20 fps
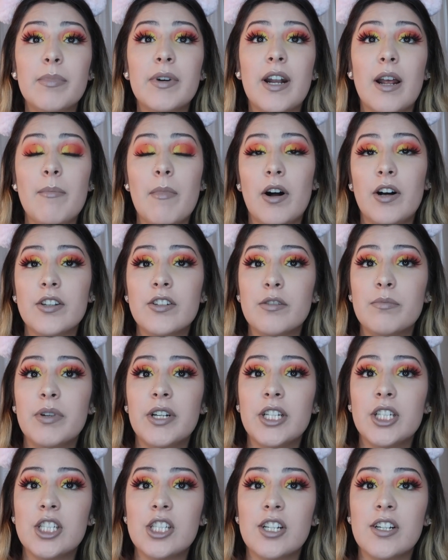but I'm also
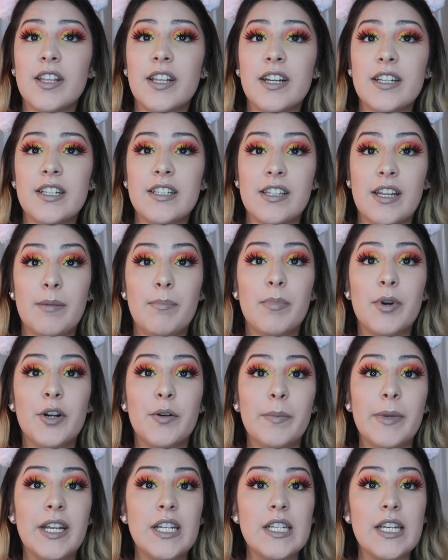pretty sure that it is a
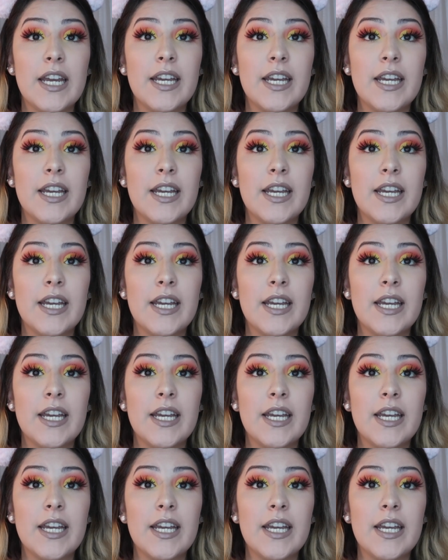permanent